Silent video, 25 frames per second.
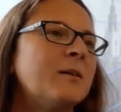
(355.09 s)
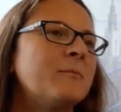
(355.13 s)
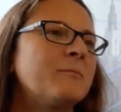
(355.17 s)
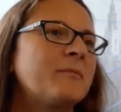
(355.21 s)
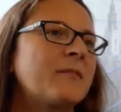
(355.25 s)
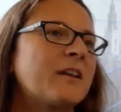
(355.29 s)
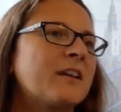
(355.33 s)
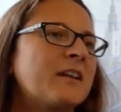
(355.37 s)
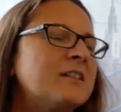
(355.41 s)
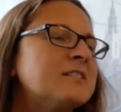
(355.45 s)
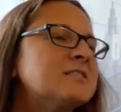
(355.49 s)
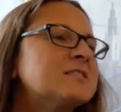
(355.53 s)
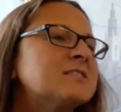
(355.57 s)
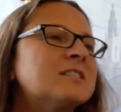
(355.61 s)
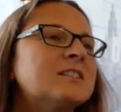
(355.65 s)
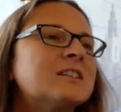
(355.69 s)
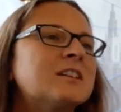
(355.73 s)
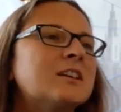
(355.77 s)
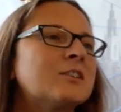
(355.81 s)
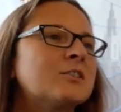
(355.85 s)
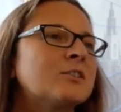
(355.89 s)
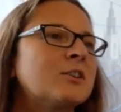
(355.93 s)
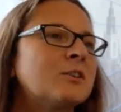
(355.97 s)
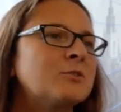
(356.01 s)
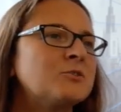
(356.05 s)
And then
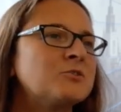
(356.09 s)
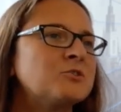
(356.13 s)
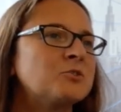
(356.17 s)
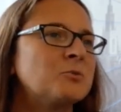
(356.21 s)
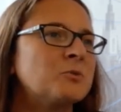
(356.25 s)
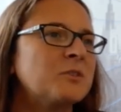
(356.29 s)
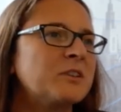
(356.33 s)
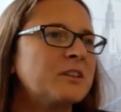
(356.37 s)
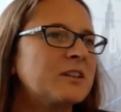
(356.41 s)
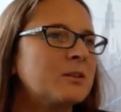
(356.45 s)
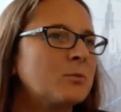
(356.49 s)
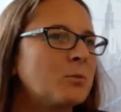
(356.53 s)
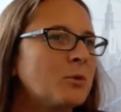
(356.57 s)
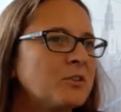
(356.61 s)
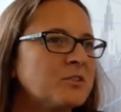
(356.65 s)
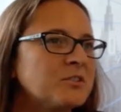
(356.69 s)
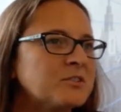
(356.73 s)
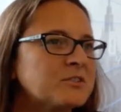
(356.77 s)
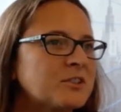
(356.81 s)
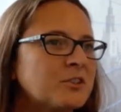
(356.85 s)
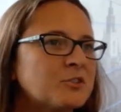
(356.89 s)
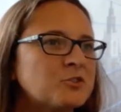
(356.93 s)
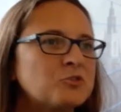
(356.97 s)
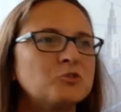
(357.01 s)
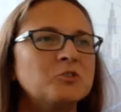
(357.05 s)
seeking those unique ones
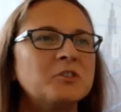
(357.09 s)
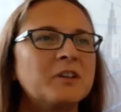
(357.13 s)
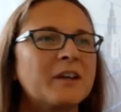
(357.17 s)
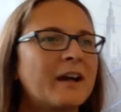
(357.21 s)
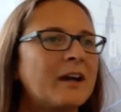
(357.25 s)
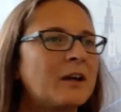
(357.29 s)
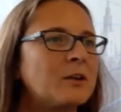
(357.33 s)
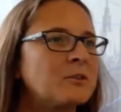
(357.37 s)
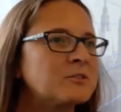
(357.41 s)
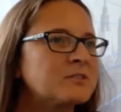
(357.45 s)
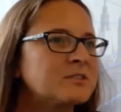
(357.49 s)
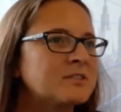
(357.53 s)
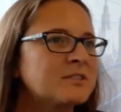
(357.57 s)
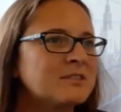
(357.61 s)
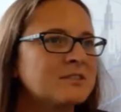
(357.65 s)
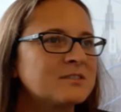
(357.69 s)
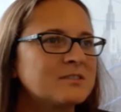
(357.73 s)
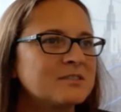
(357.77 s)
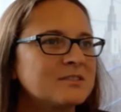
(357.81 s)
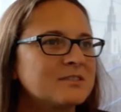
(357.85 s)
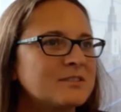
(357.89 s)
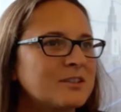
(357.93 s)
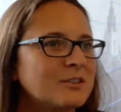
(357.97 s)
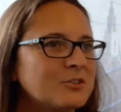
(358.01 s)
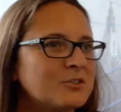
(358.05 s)
like tree houses,
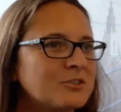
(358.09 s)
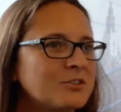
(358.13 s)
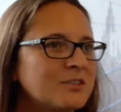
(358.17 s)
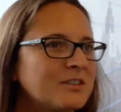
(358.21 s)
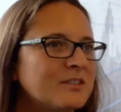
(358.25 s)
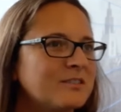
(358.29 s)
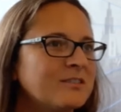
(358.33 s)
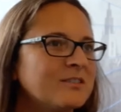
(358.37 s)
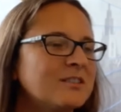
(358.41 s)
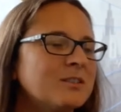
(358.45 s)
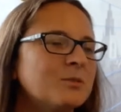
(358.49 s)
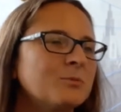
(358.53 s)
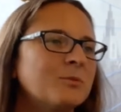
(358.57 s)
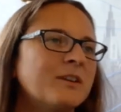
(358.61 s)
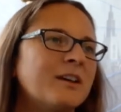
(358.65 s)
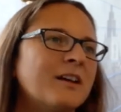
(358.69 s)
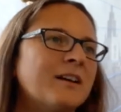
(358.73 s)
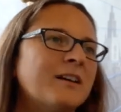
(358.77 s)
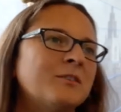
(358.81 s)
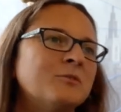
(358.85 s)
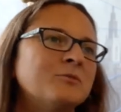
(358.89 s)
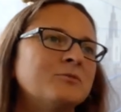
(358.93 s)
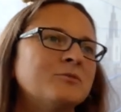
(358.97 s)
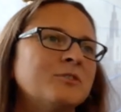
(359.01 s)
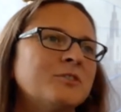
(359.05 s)
etc., that we have
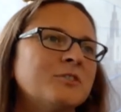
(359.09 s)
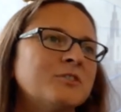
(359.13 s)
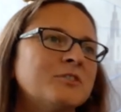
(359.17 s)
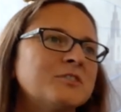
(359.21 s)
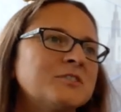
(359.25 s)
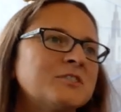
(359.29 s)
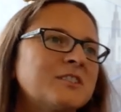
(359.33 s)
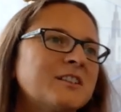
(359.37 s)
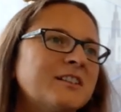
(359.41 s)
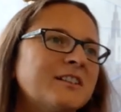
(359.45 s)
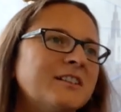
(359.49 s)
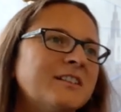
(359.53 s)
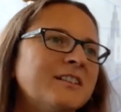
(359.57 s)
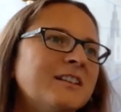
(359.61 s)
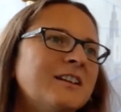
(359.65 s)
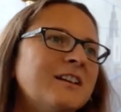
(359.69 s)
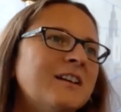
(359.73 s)
on the site.